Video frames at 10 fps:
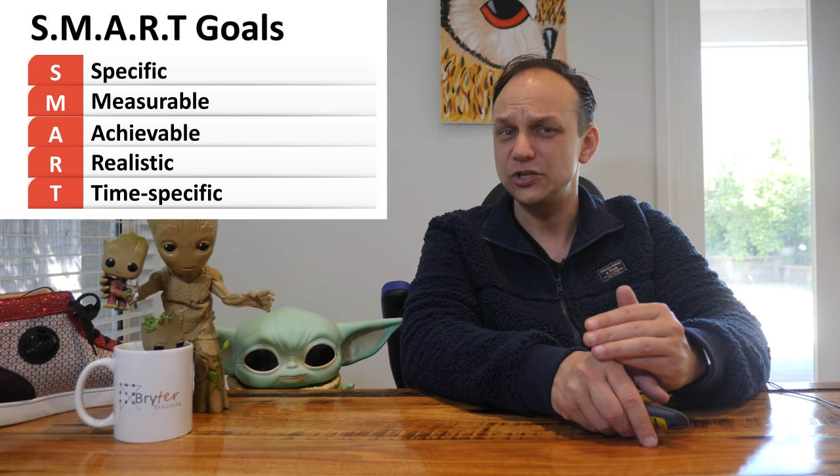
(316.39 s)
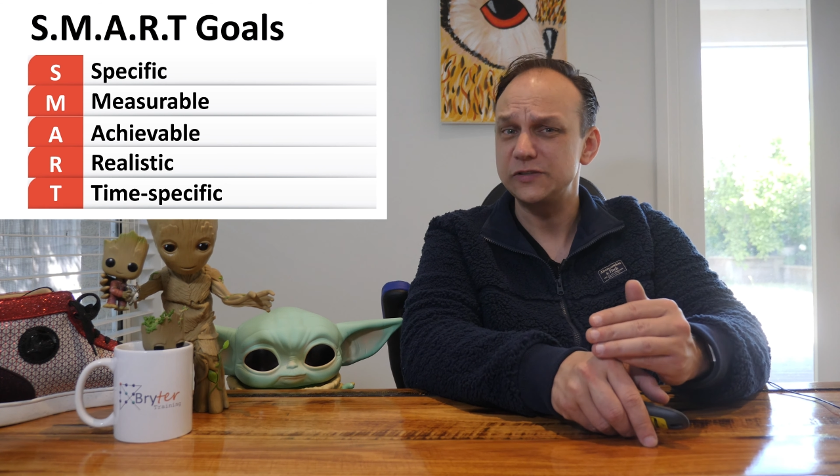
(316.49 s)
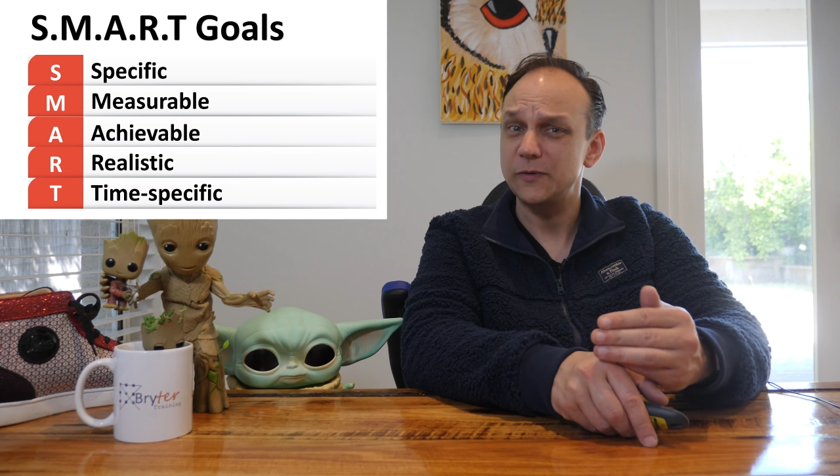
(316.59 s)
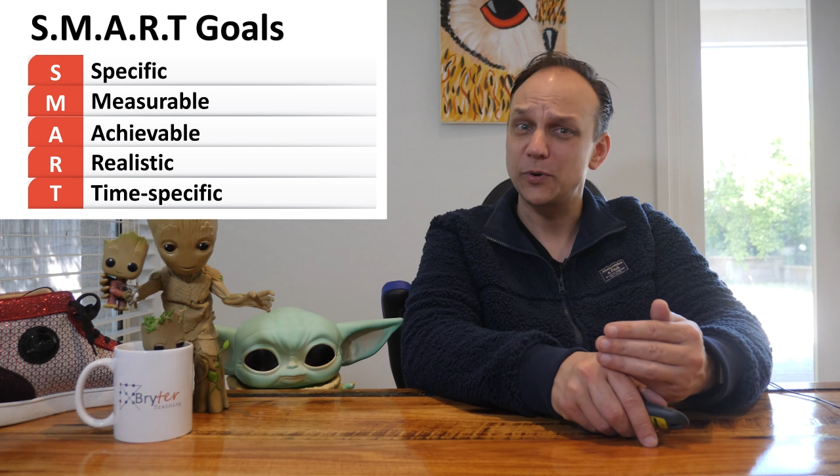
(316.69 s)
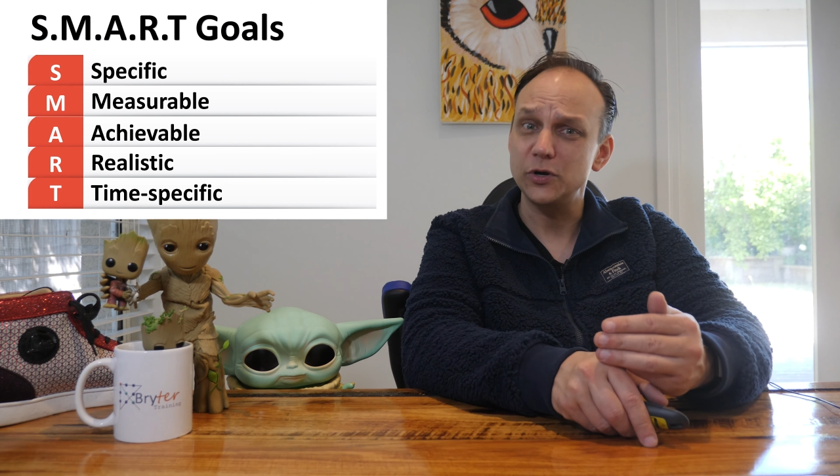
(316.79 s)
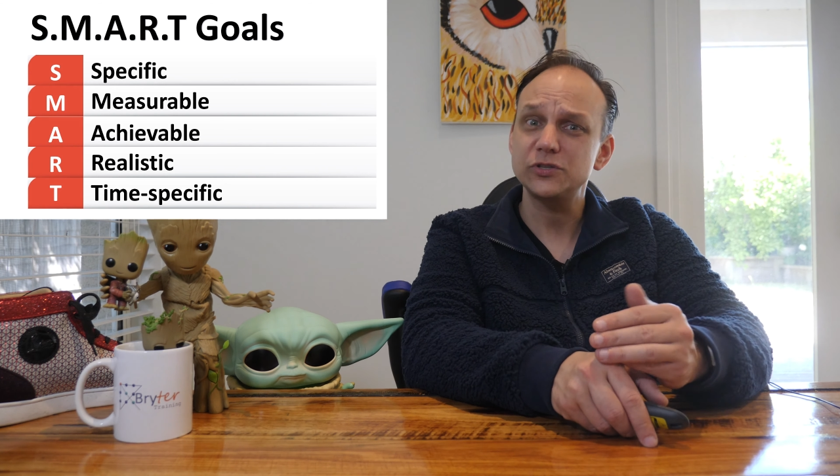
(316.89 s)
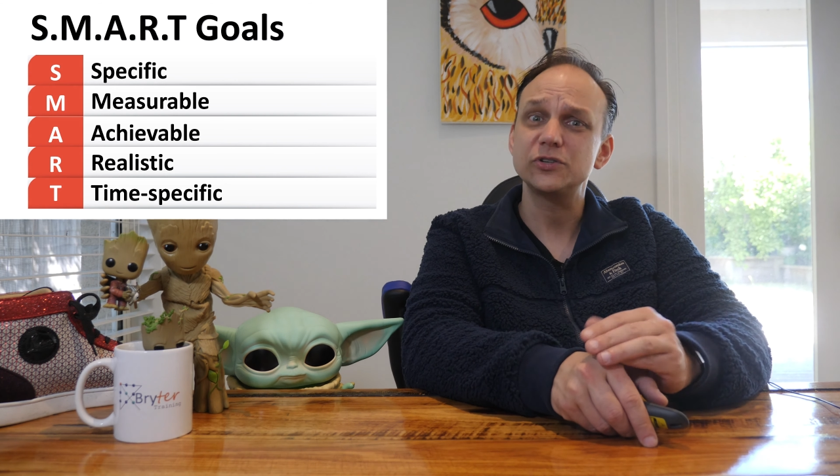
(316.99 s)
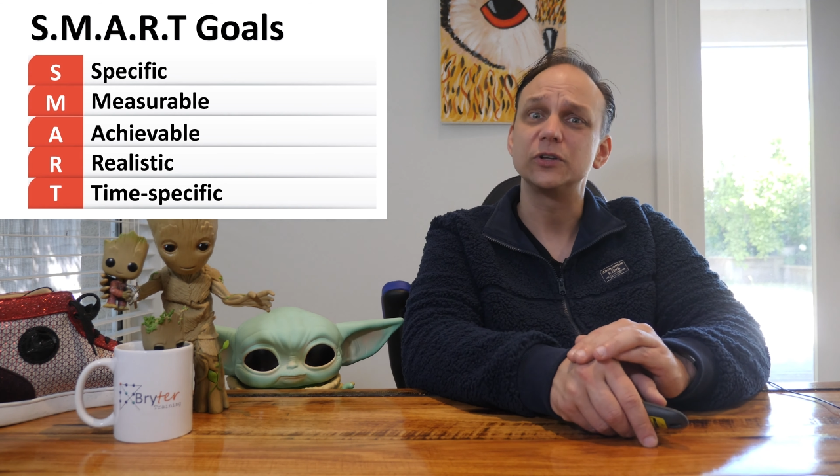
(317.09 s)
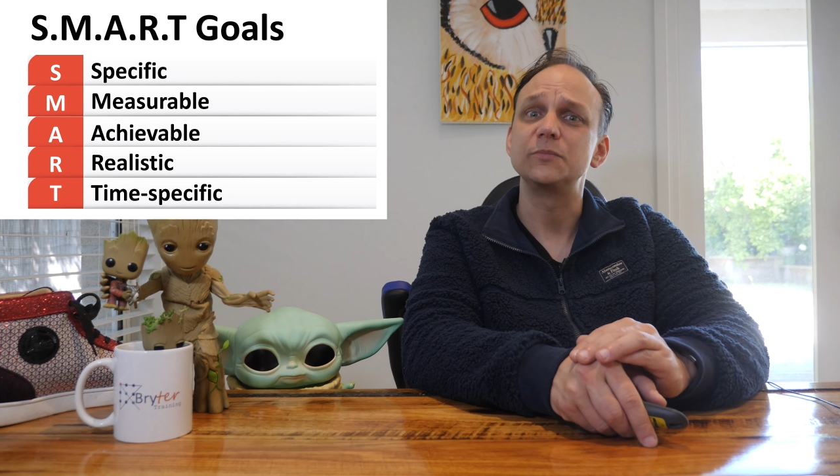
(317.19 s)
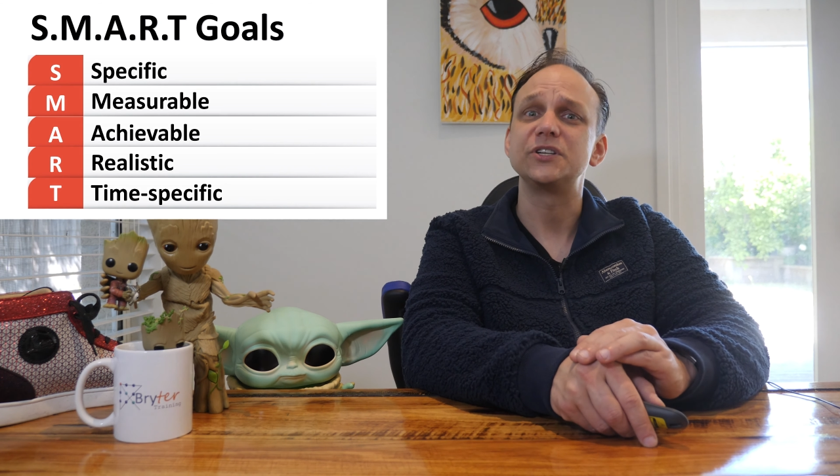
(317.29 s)
used for
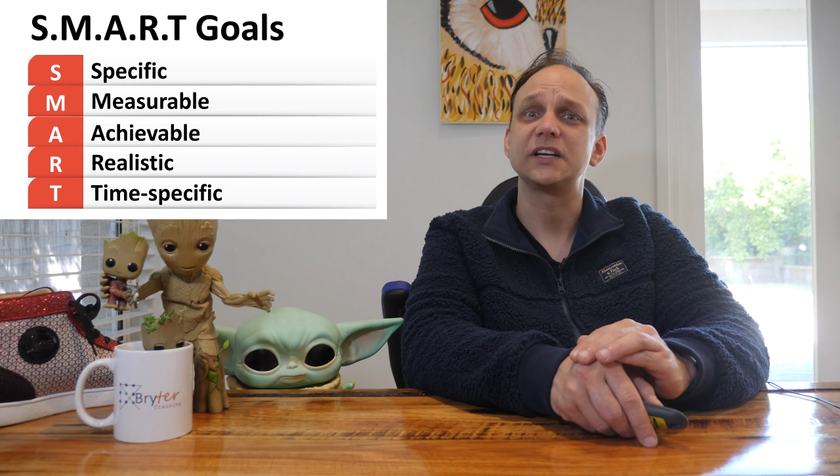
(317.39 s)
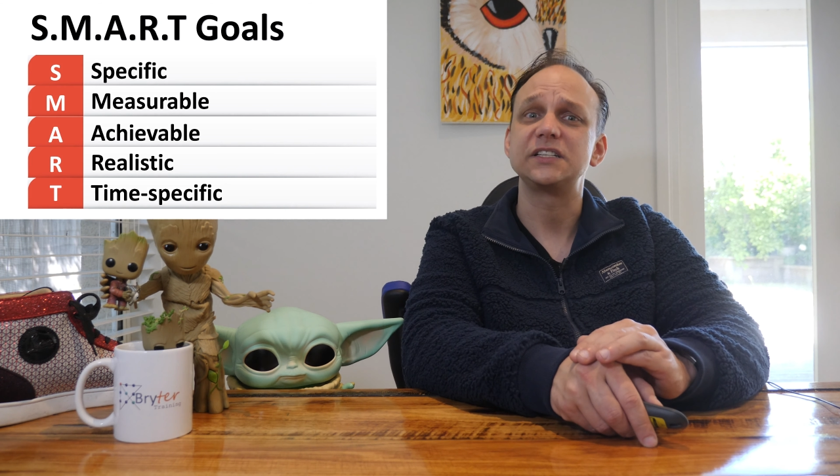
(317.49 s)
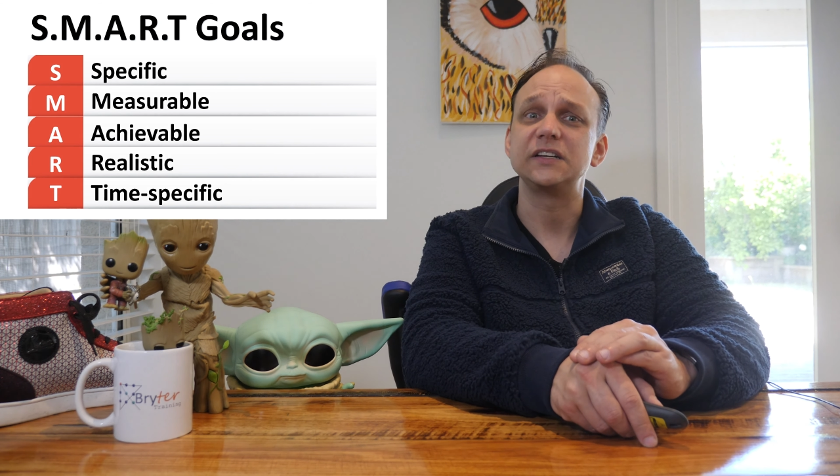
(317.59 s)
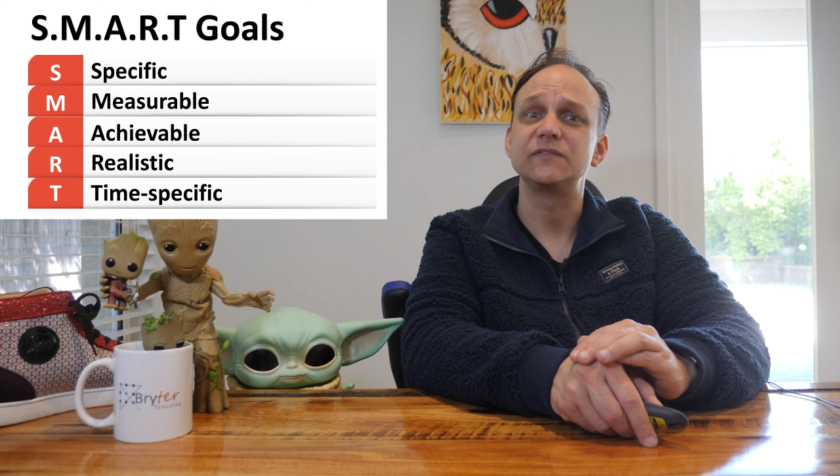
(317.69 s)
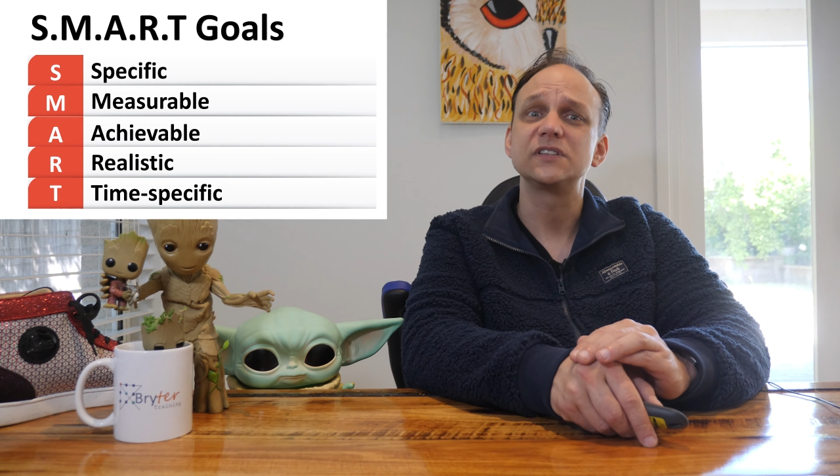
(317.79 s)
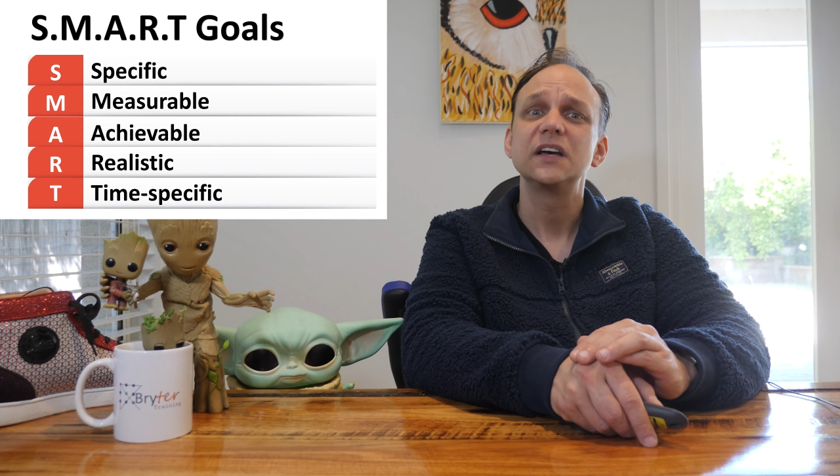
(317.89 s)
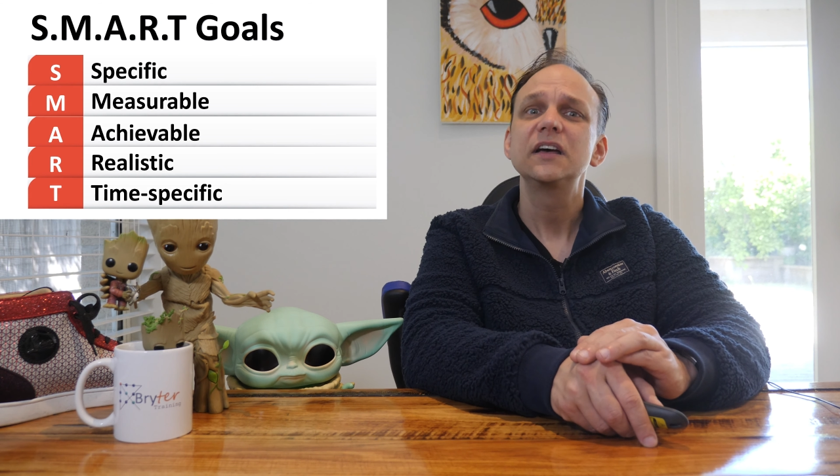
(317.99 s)
personal objectives,